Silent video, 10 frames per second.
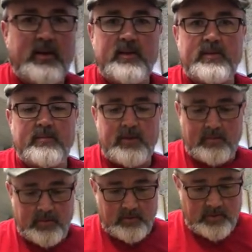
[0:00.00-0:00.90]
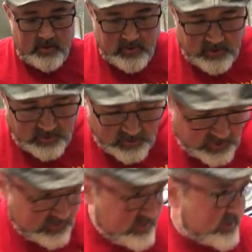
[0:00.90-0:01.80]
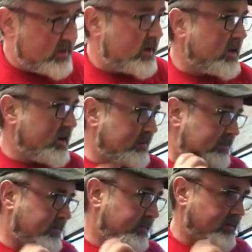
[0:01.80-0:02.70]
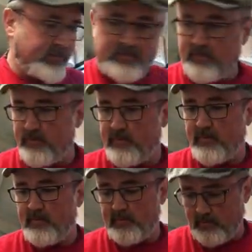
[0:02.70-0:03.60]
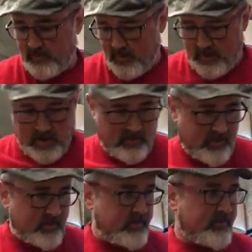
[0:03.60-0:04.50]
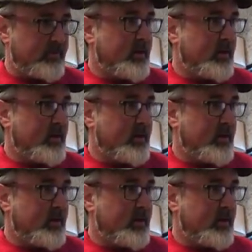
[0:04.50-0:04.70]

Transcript: That's a big bummer. I think I lost it. Um, that happens.